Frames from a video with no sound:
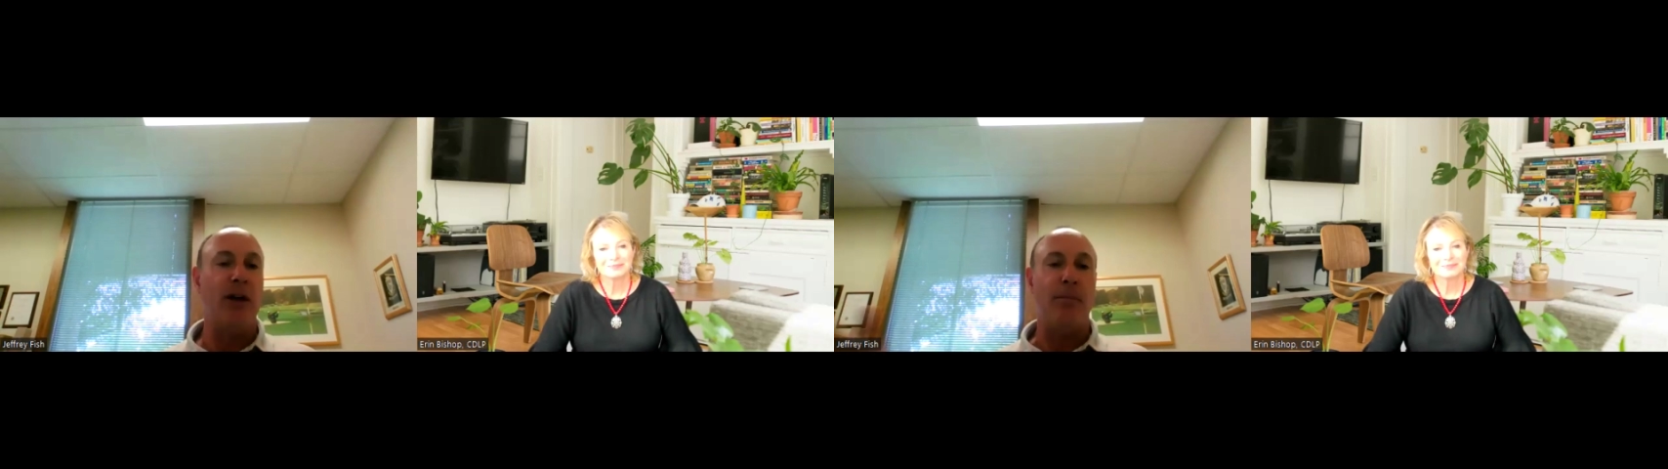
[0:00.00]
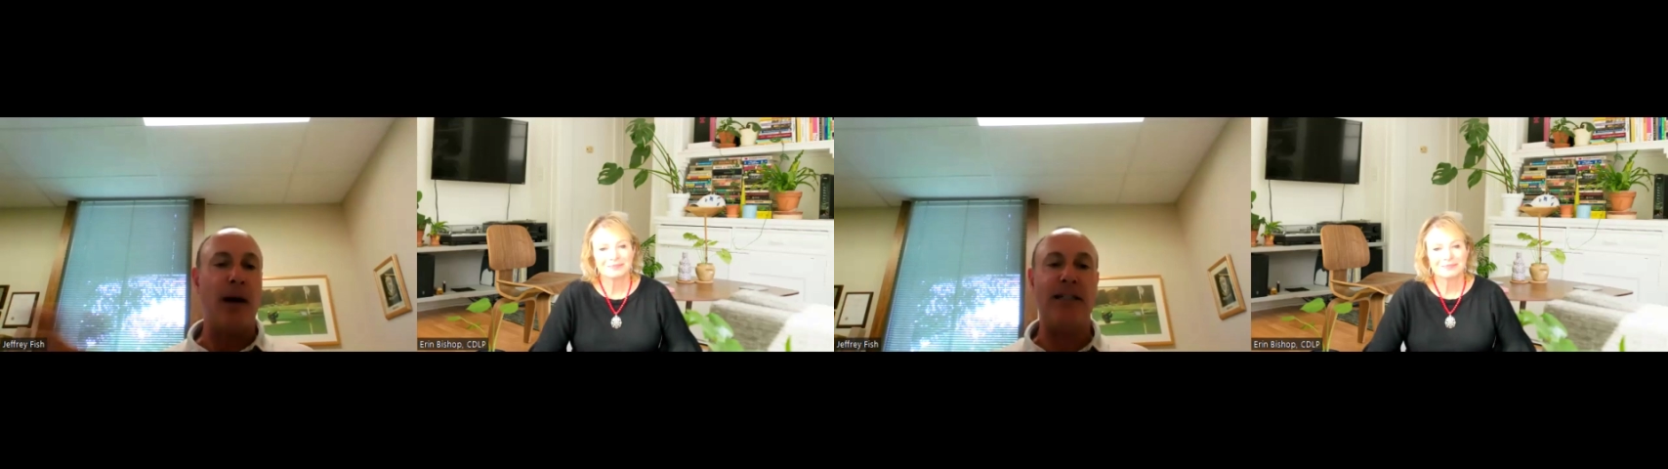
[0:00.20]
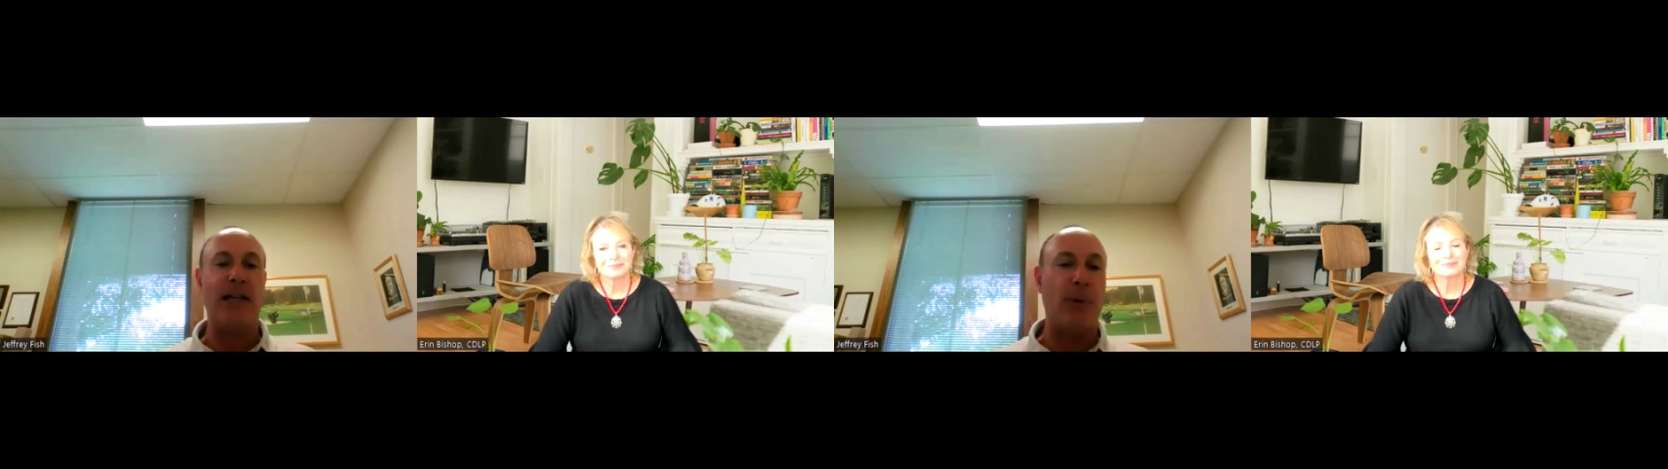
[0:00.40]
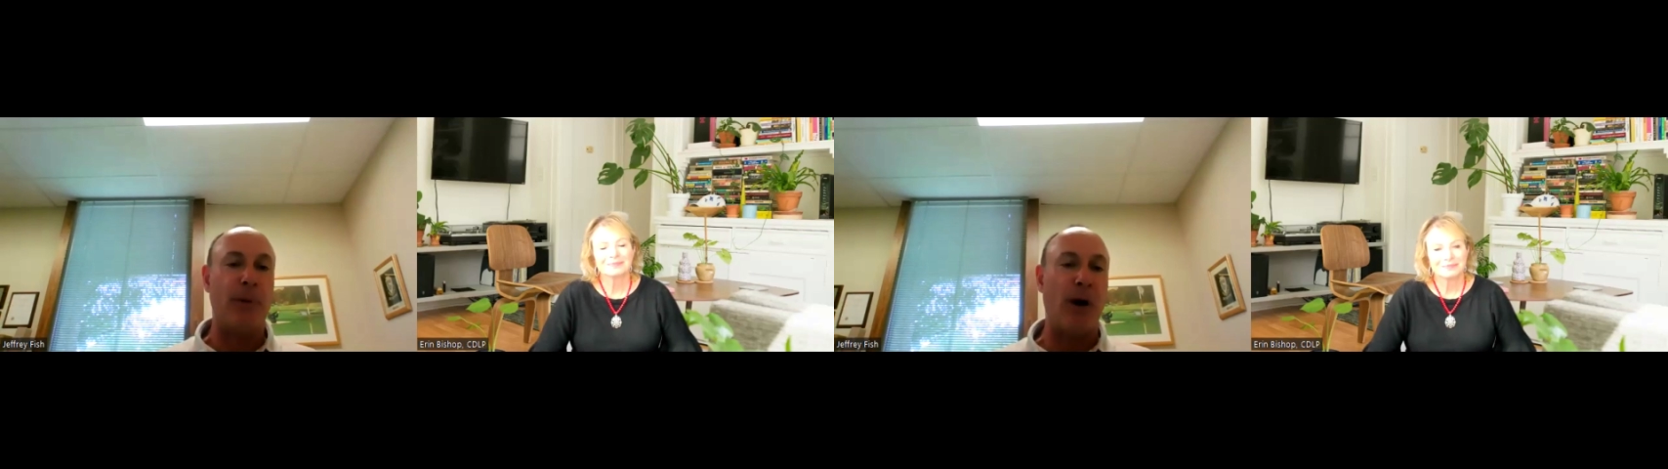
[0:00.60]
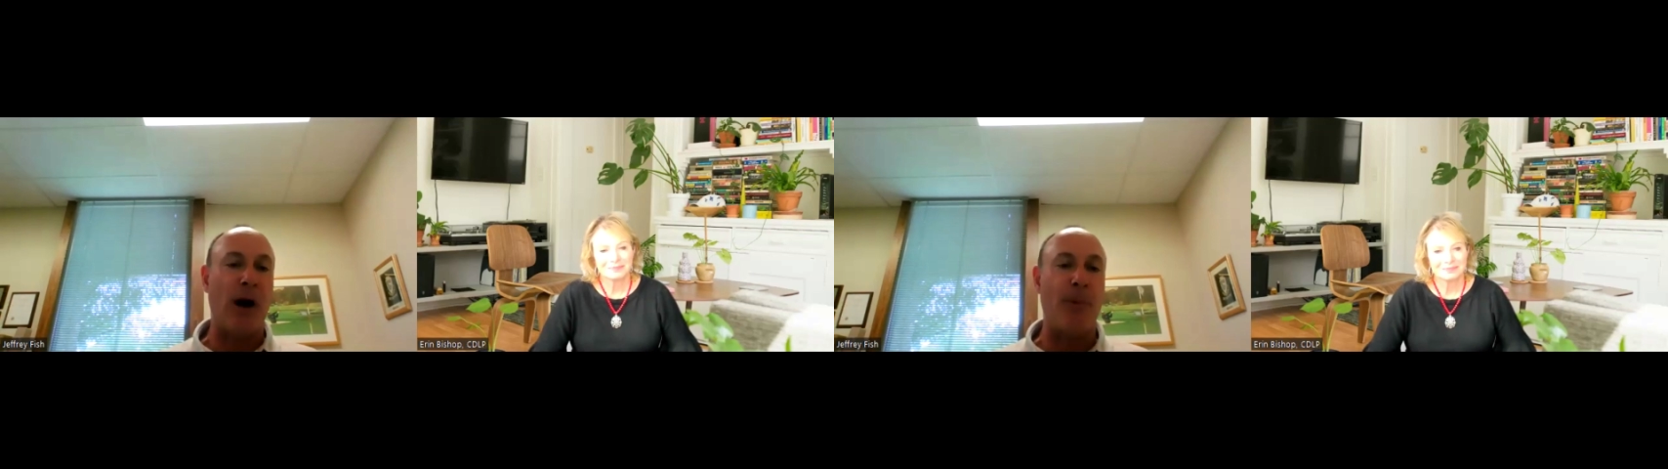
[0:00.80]
my
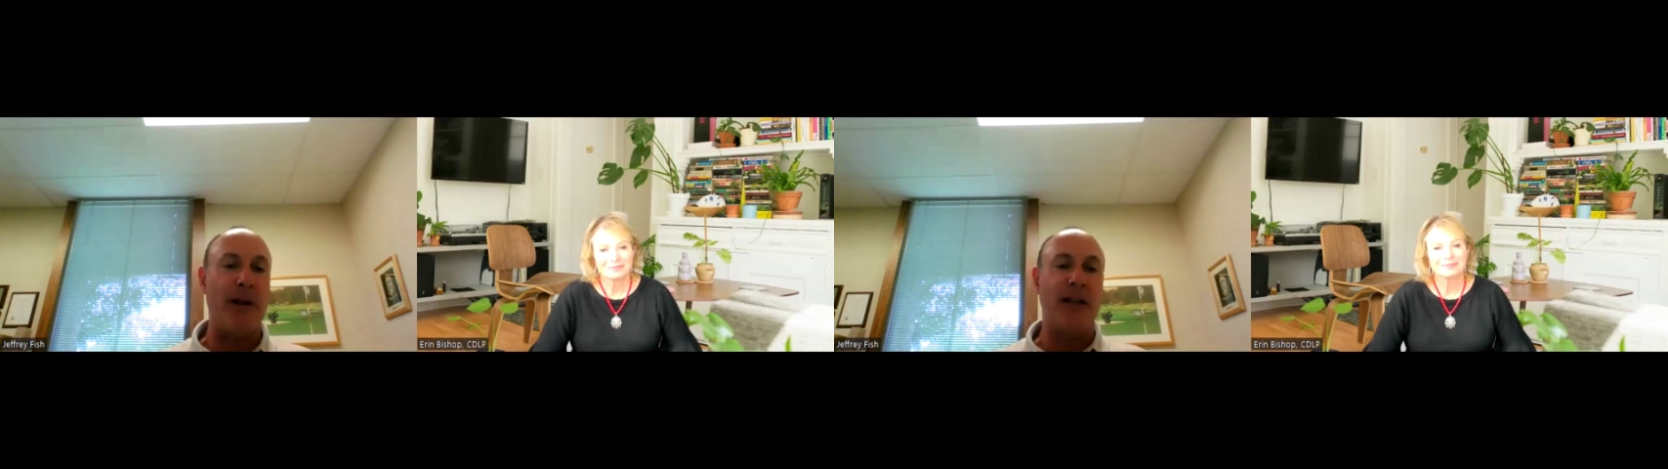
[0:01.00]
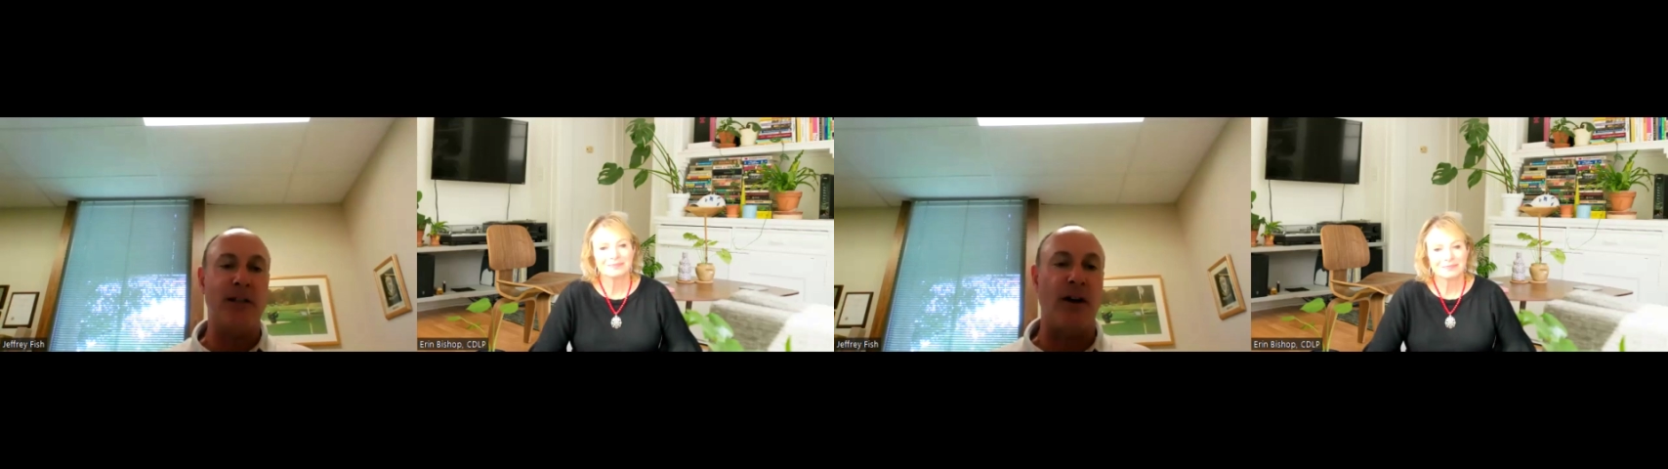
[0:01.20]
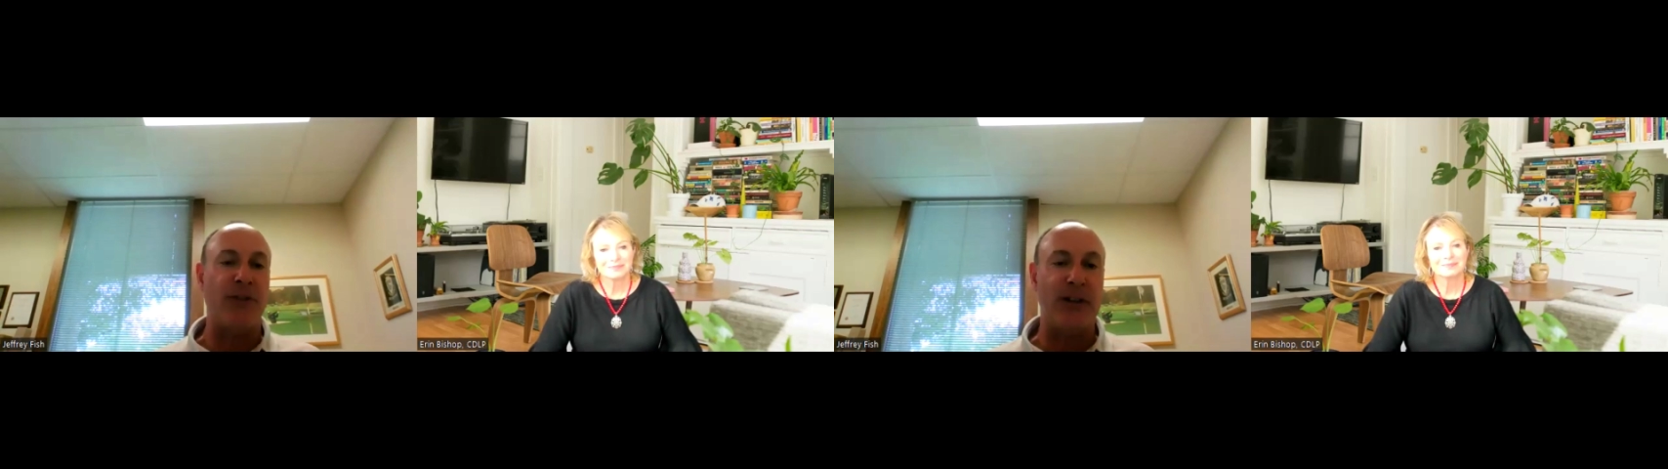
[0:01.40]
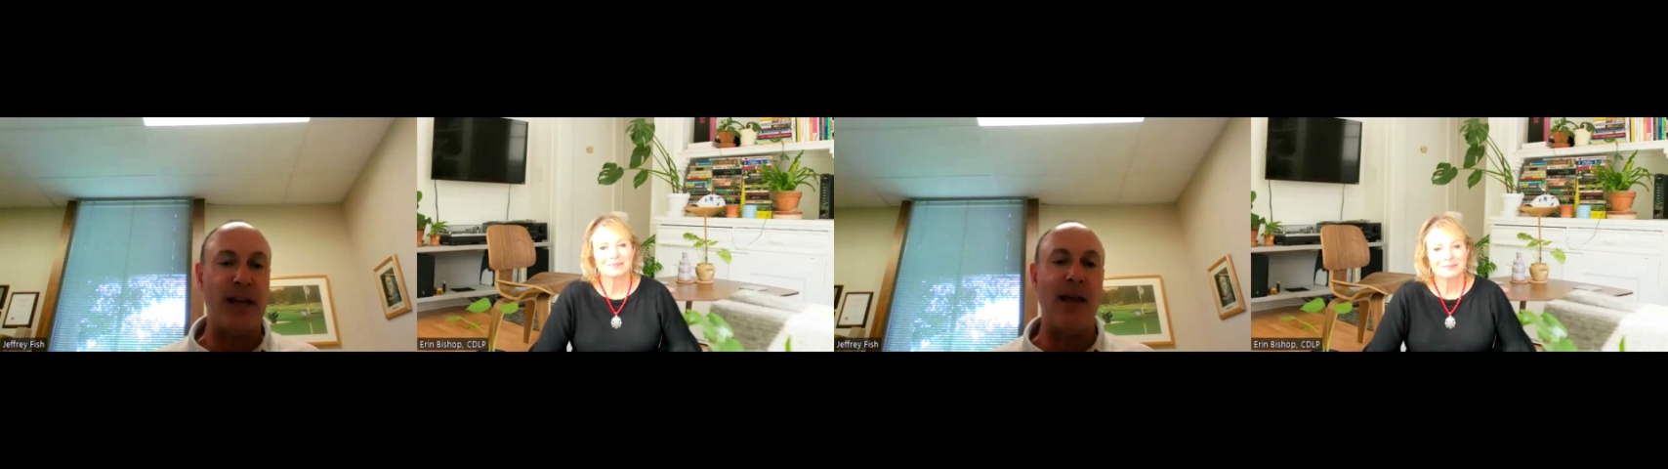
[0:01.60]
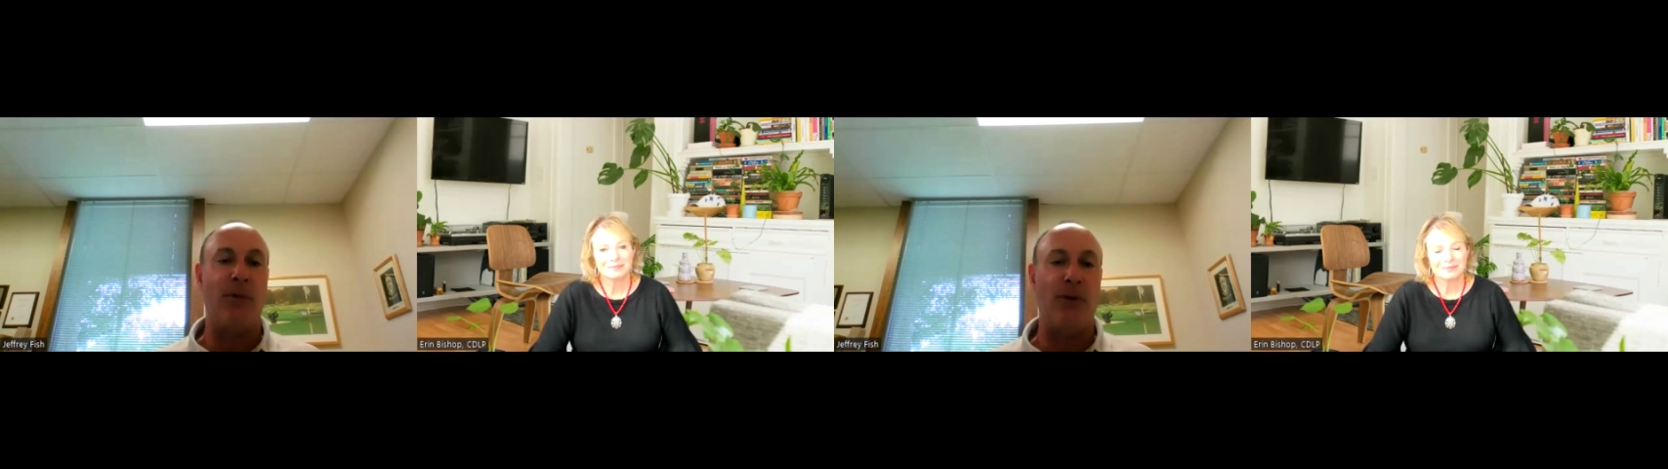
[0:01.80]
separate property, it's off the
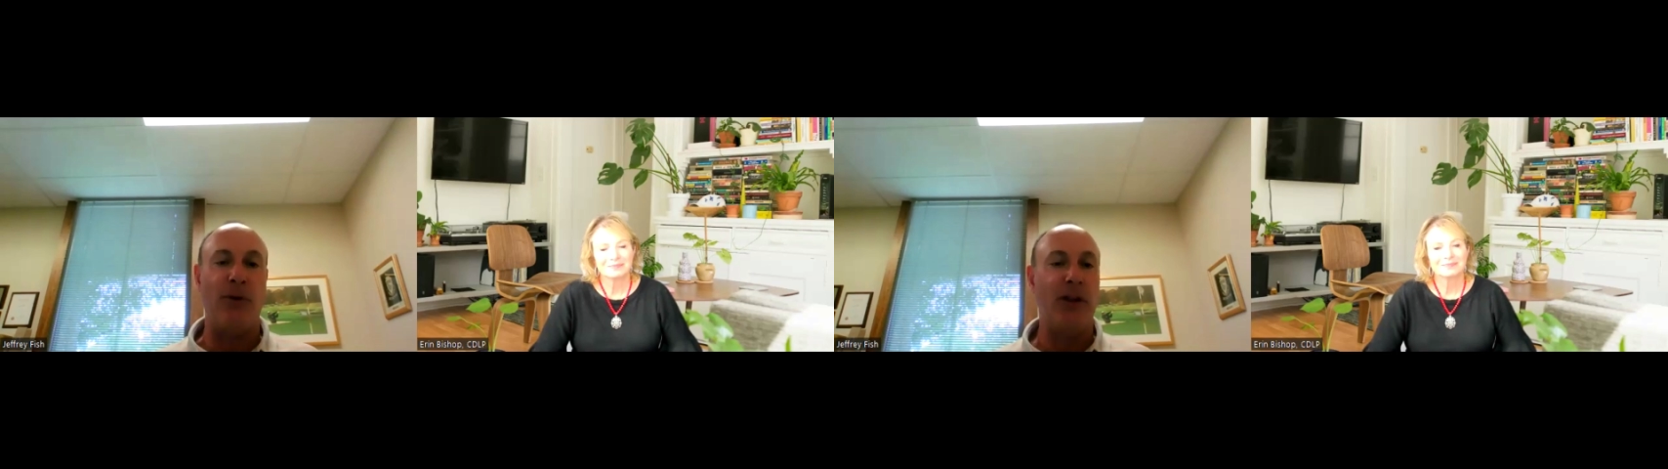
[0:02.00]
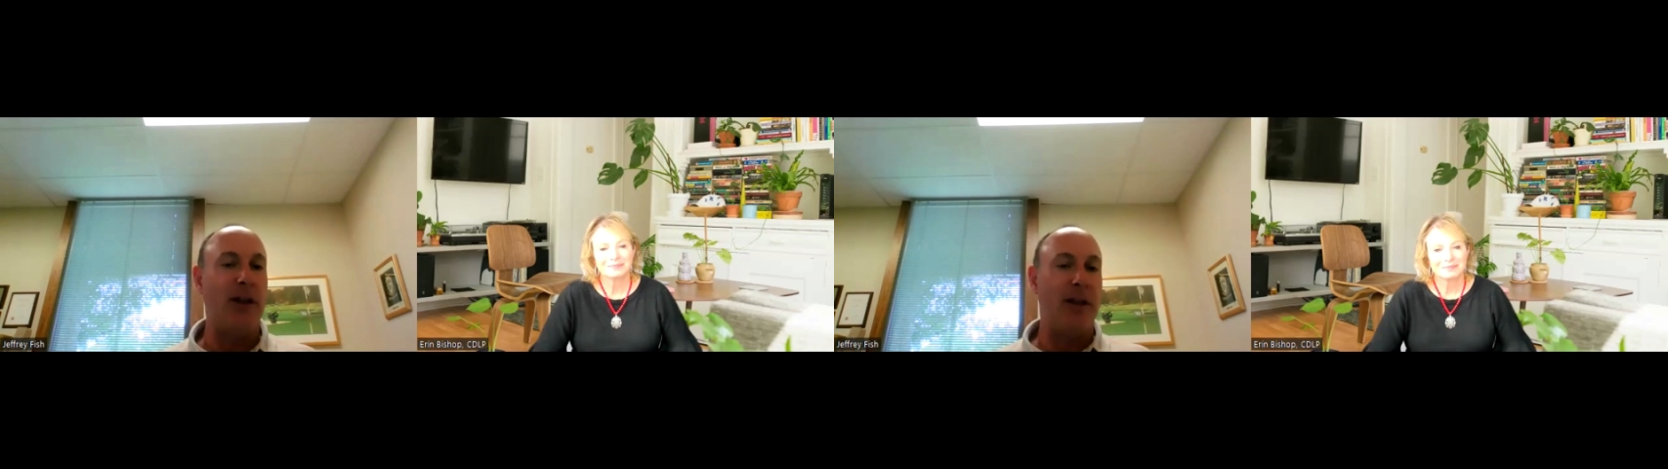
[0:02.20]
table